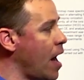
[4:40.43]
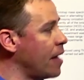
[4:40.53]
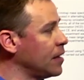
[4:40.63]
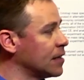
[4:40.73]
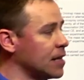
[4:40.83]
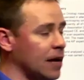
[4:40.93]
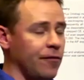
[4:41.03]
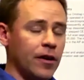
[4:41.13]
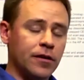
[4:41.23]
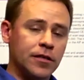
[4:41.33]
And the
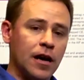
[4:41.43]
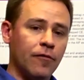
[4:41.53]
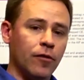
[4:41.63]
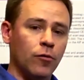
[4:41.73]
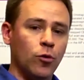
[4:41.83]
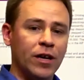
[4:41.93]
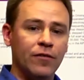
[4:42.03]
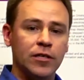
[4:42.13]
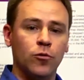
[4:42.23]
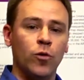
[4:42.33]
ExactFinder software will give
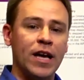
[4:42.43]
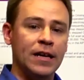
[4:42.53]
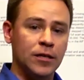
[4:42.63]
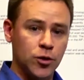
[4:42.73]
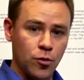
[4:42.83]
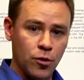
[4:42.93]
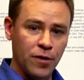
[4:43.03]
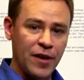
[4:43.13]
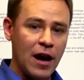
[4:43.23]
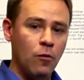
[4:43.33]
us a rating score
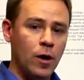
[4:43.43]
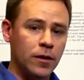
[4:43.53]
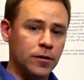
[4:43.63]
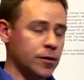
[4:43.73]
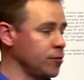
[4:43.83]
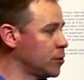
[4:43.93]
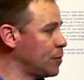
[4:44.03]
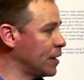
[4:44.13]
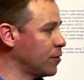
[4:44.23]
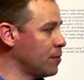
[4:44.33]
of how well those two
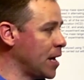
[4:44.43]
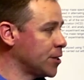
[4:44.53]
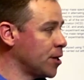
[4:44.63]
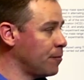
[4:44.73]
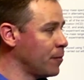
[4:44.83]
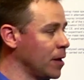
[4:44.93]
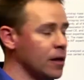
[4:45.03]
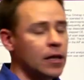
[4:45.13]
spectra match up.